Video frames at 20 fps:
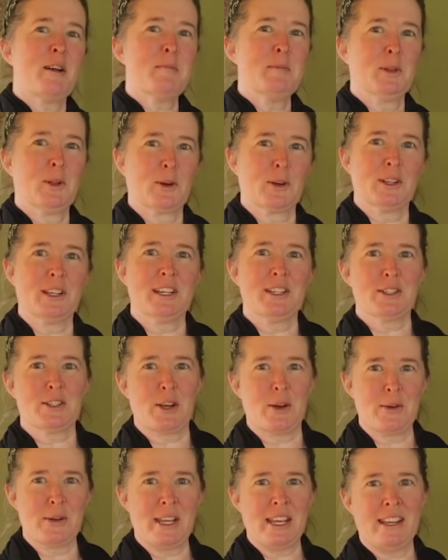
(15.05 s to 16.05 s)
I'm Loralin
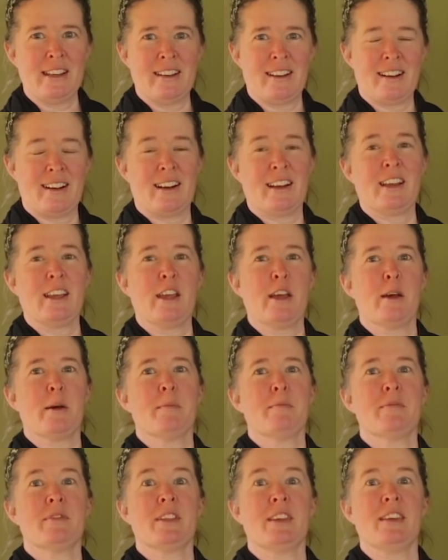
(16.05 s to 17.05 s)
Toney. I
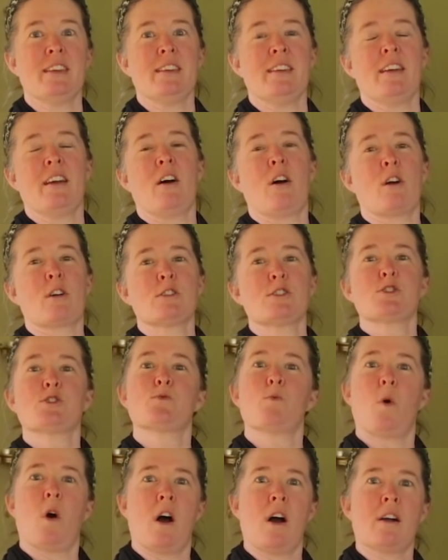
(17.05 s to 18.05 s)
am the
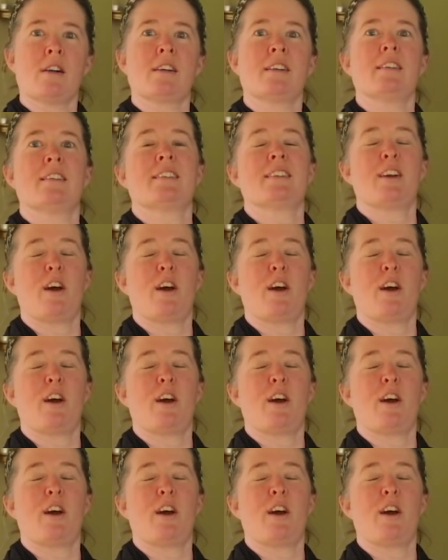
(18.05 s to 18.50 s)
Arts Walk